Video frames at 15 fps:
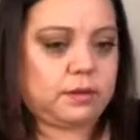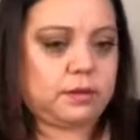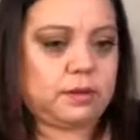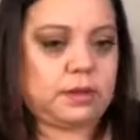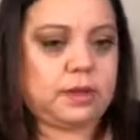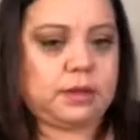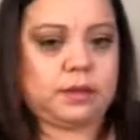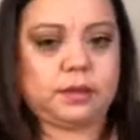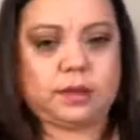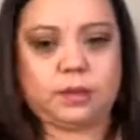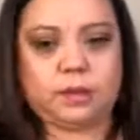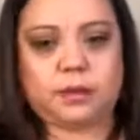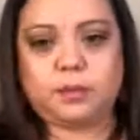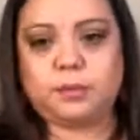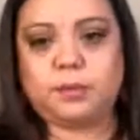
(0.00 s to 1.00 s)
And
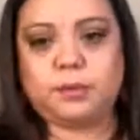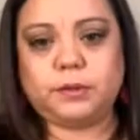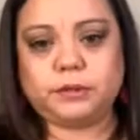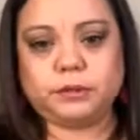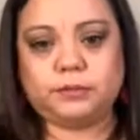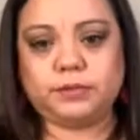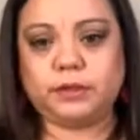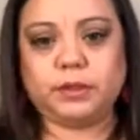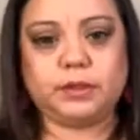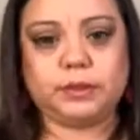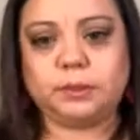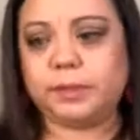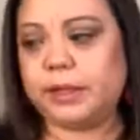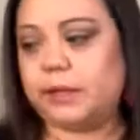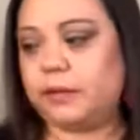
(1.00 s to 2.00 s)
then it pours for a little
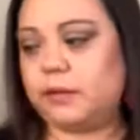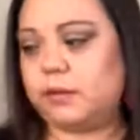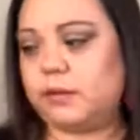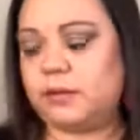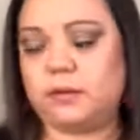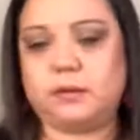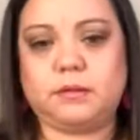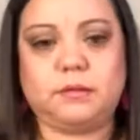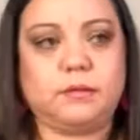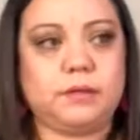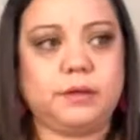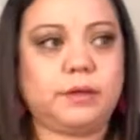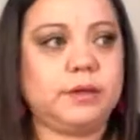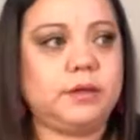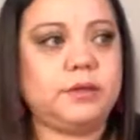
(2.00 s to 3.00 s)
bit, or,
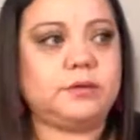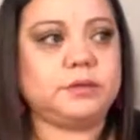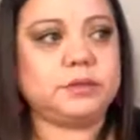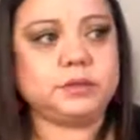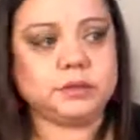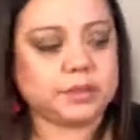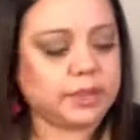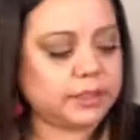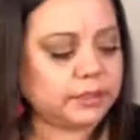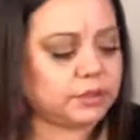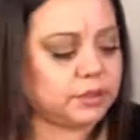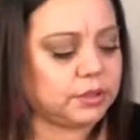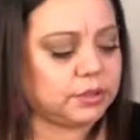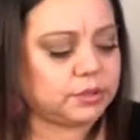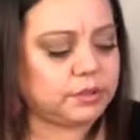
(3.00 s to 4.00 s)
you know, just kind of
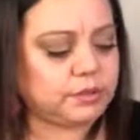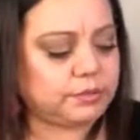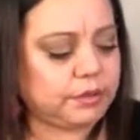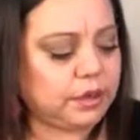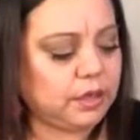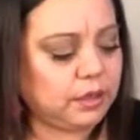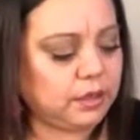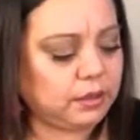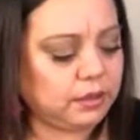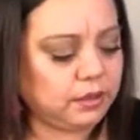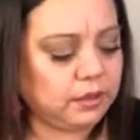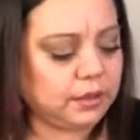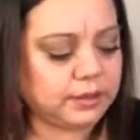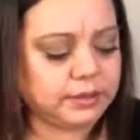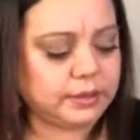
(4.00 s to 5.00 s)
starts to rain and then
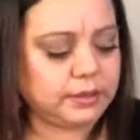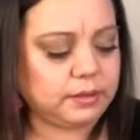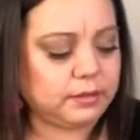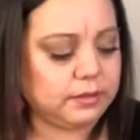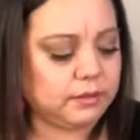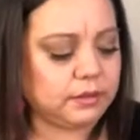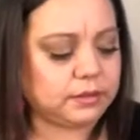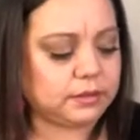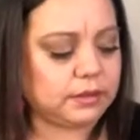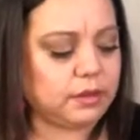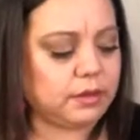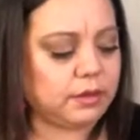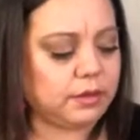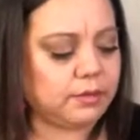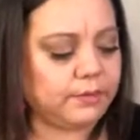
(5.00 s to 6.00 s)
that's it. It's
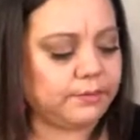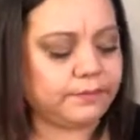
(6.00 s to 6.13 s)
gone.